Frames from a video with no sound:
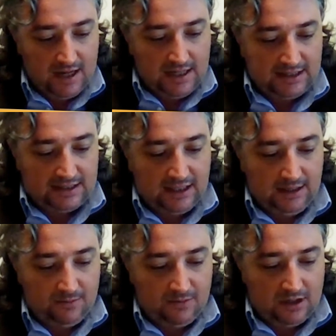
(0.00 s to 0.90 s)

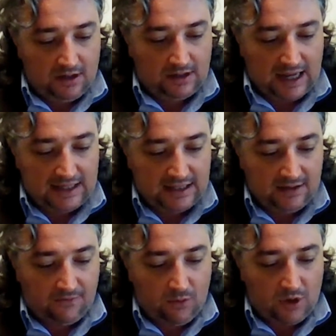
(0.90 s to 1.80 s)
steam
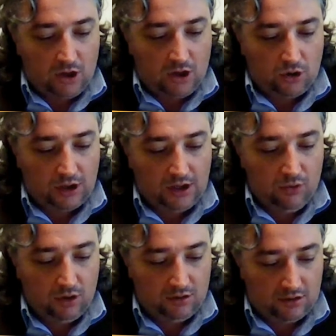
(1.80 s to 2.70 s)
rising from a gory
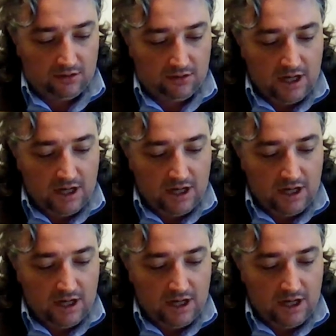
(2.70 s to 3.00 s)
wound.